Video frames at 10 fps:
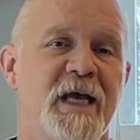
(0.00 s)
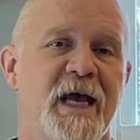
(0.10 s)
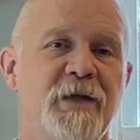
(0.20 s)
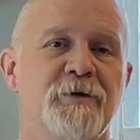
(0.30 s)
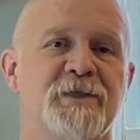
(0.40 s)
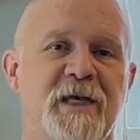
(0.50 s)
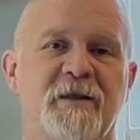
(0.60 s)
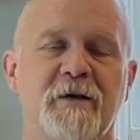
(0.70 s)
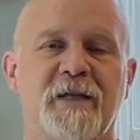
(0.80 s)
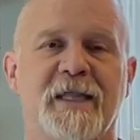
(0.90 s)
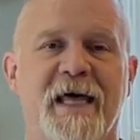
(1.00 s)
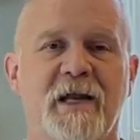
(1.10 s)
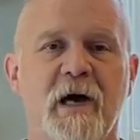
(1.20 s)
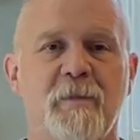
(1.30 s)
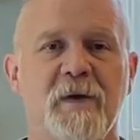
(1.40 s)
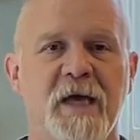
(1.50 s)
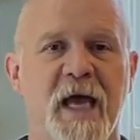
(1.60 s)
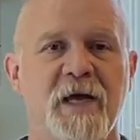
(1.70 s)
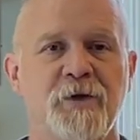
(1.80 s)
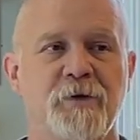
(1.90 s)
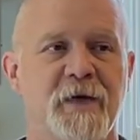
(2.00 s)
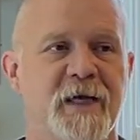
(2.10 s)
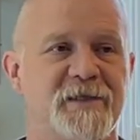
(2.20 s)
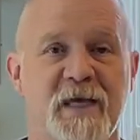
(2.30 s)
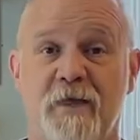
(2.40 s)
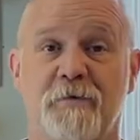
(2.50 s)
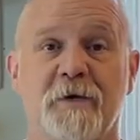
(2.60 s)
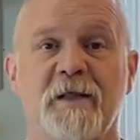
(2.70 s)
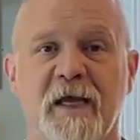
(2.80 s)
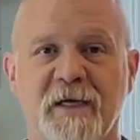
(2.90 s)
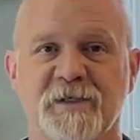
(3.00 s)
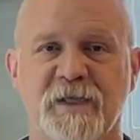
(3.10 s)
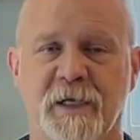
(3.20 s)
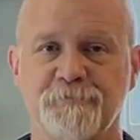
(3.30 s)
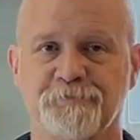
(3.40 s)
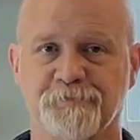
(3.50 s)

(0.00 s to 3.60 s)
and you set that up and you get, say, 3 legs done,